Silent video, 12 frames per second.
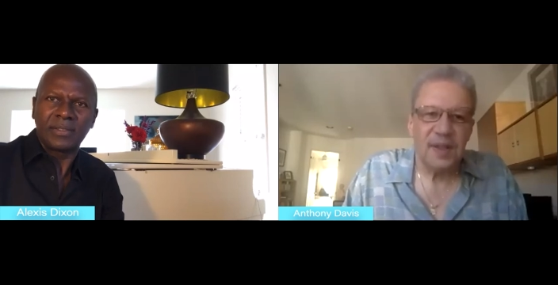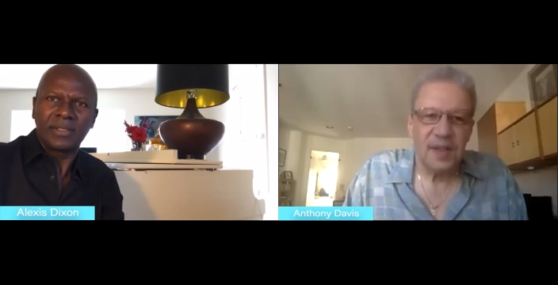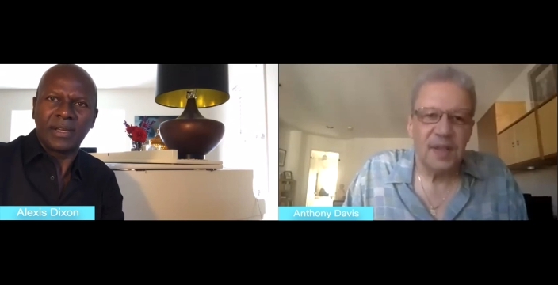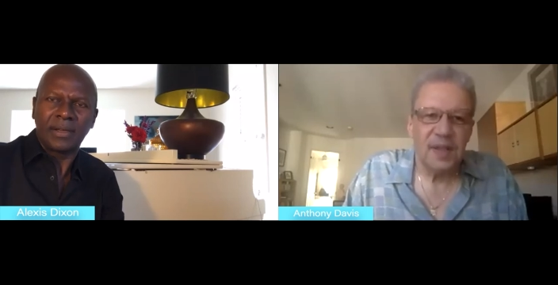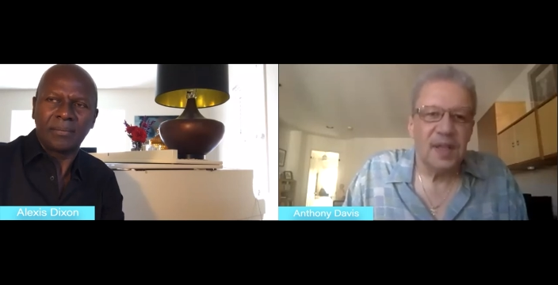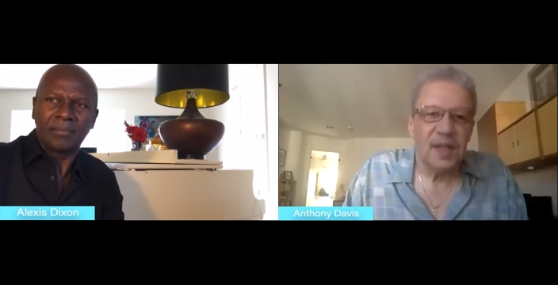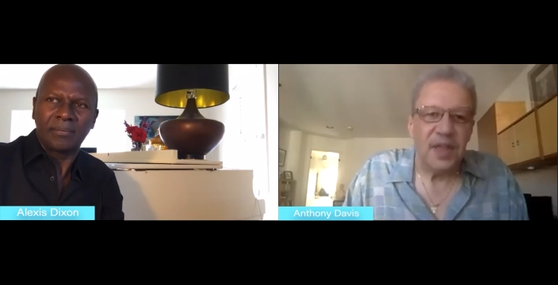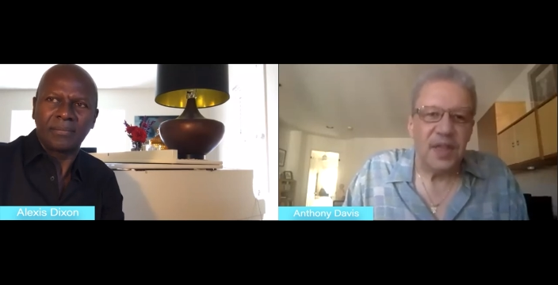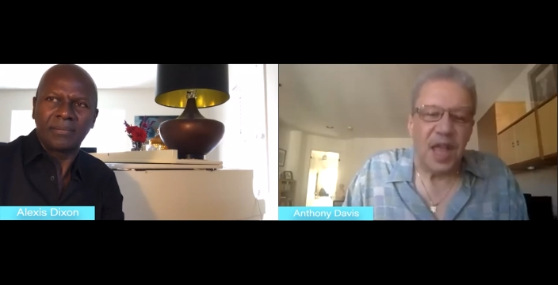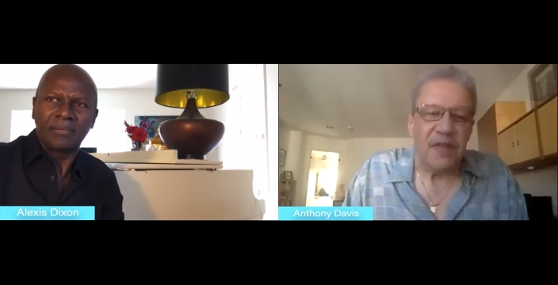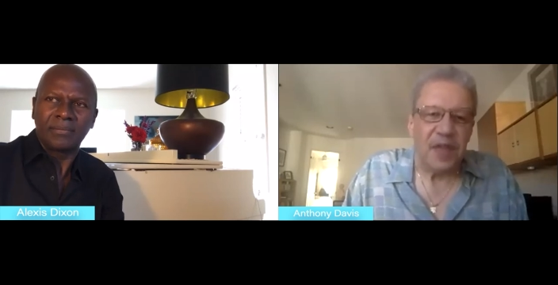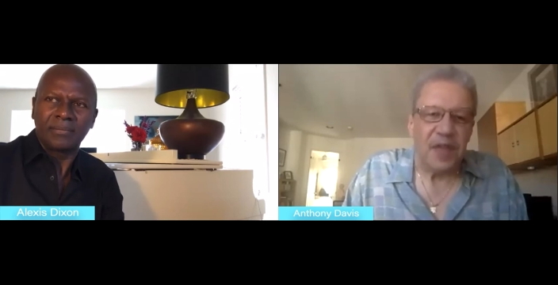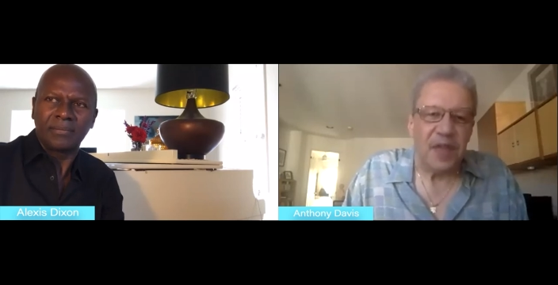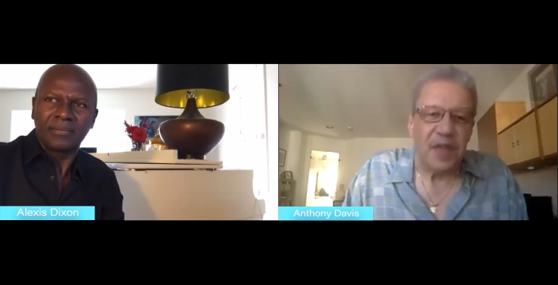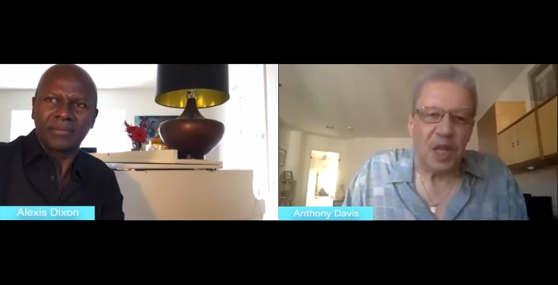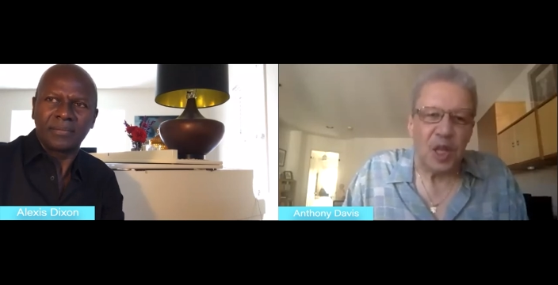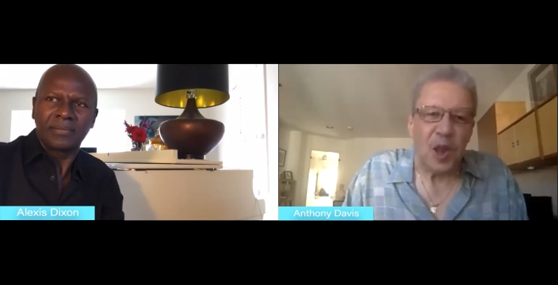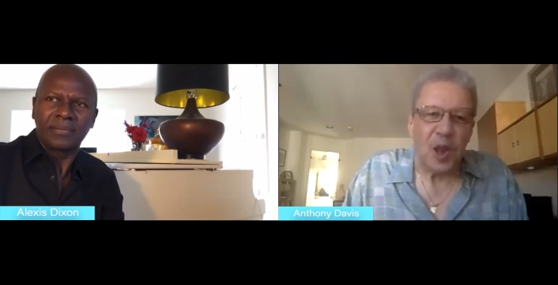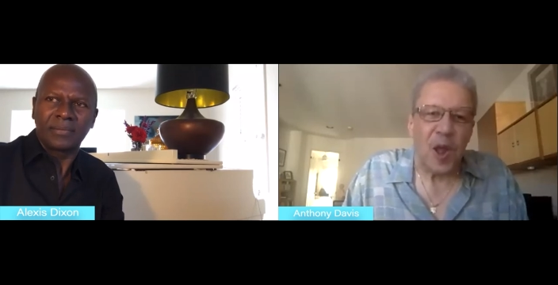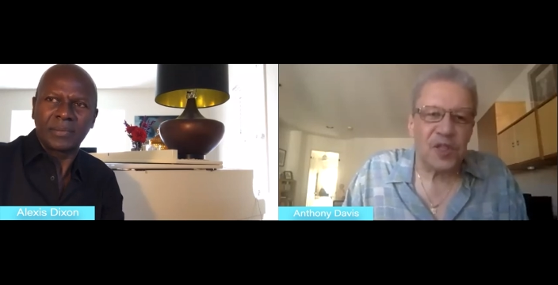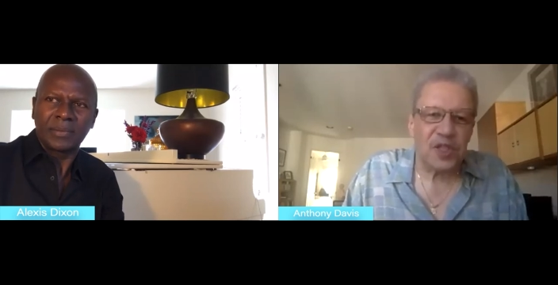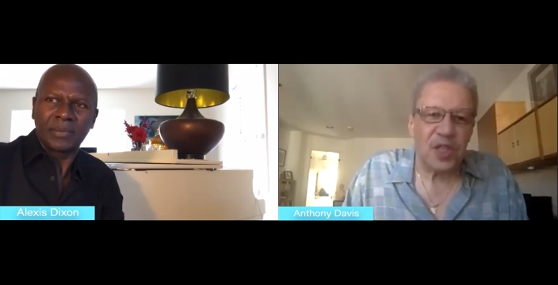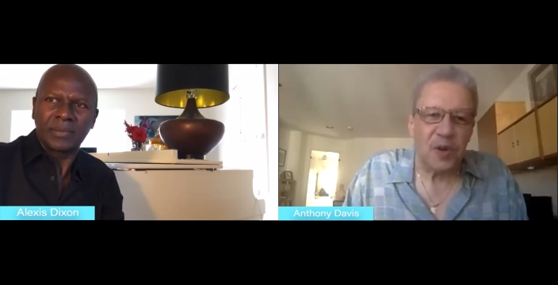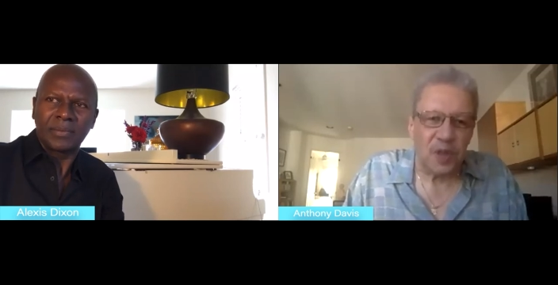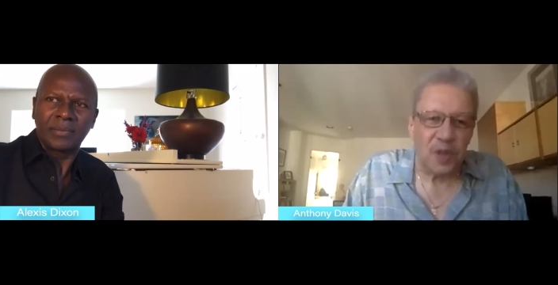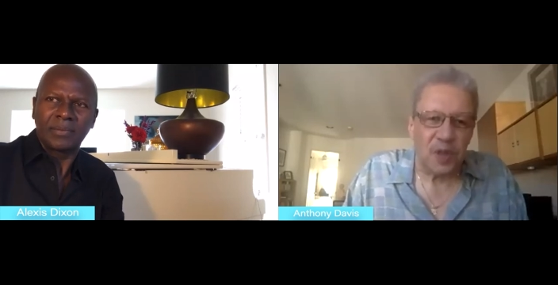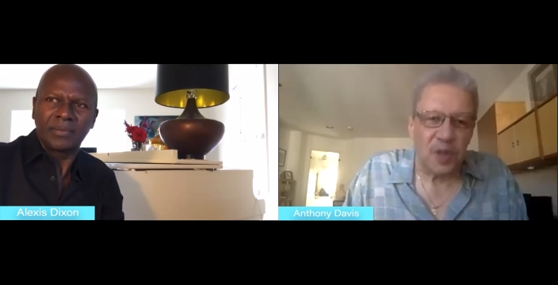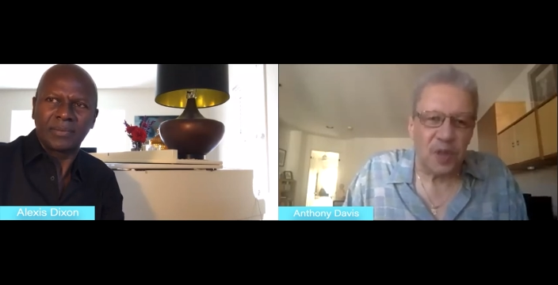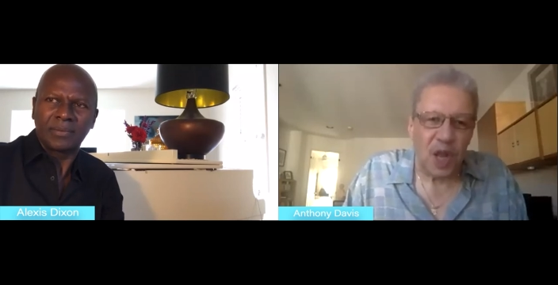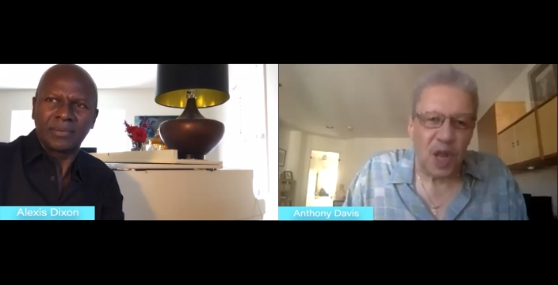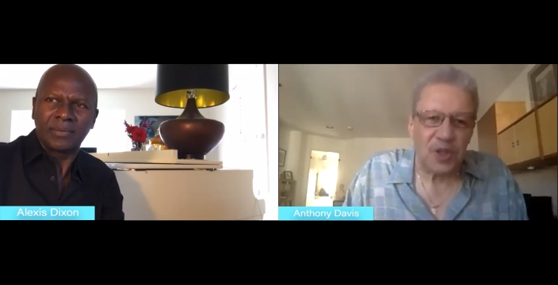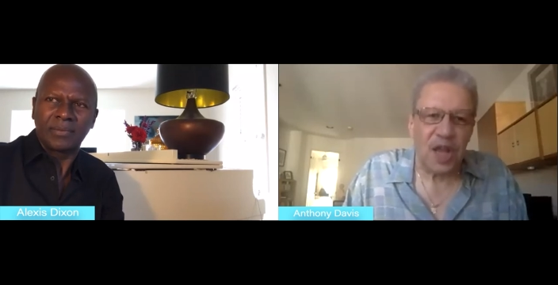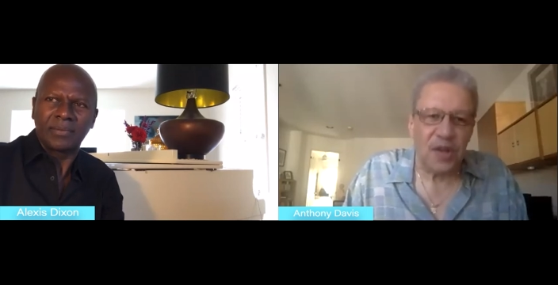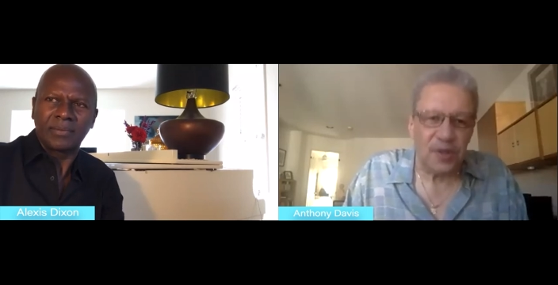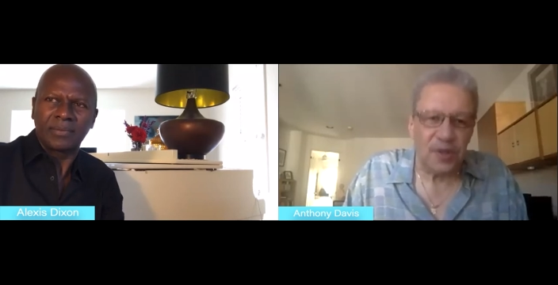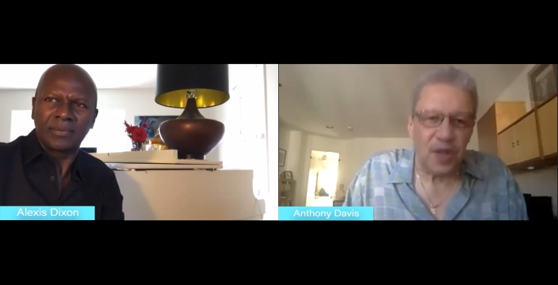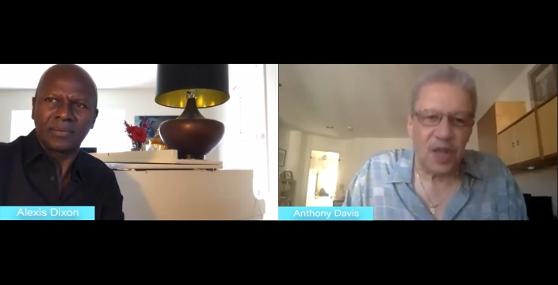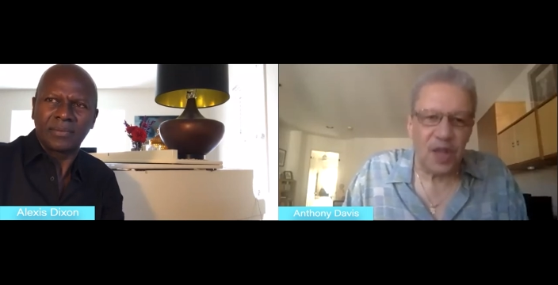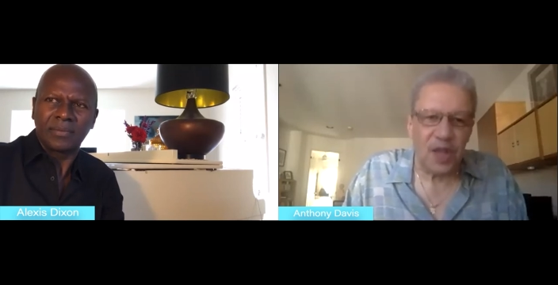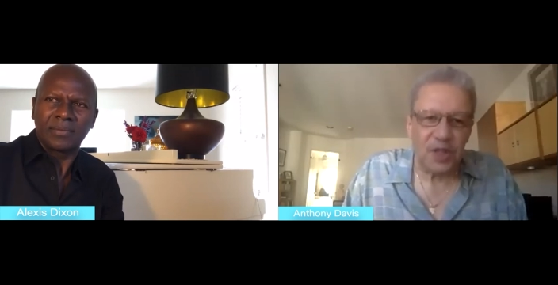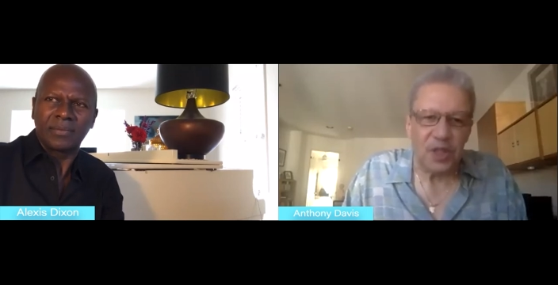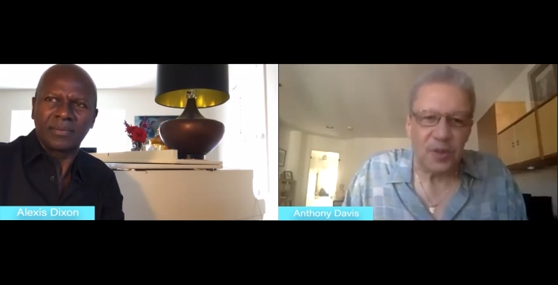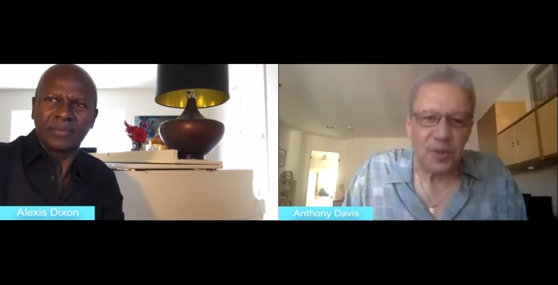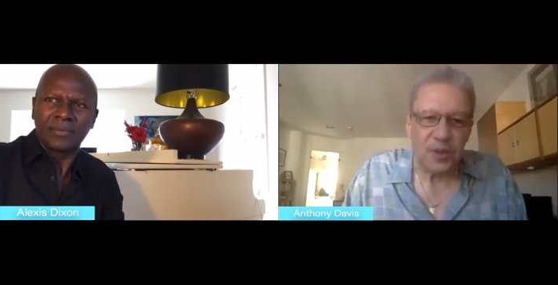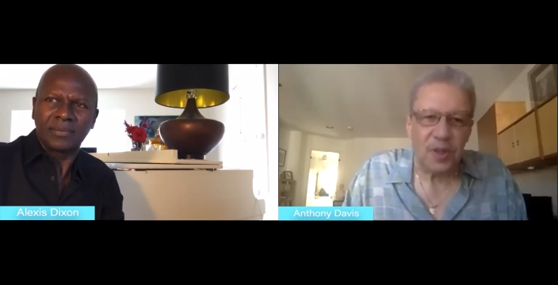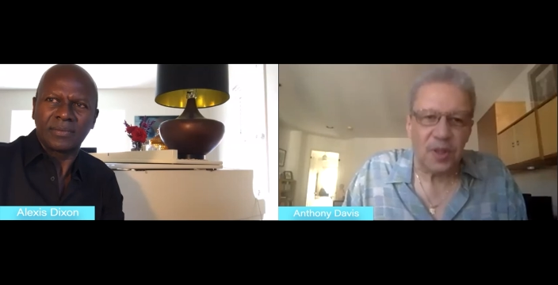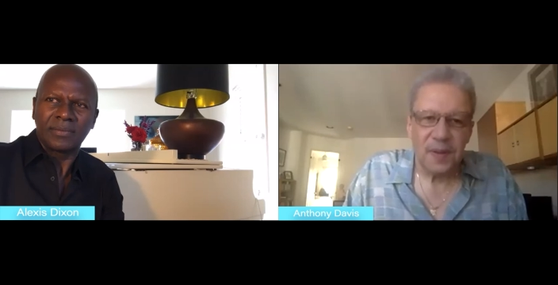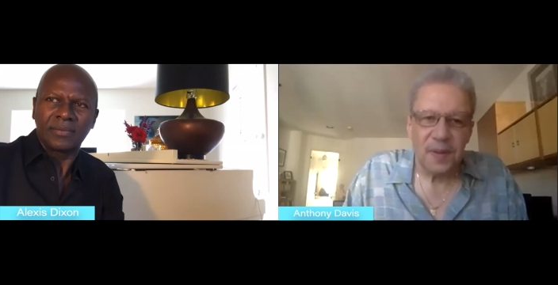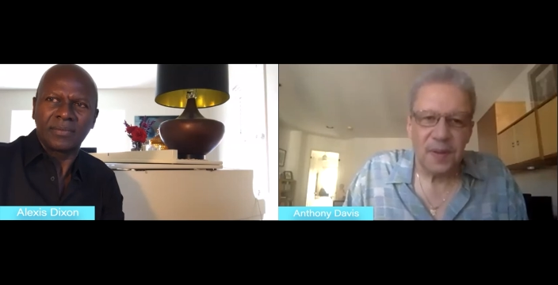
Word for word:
Speaker 1: Yeah. That, that they lost their lost their childhood, lost their youth,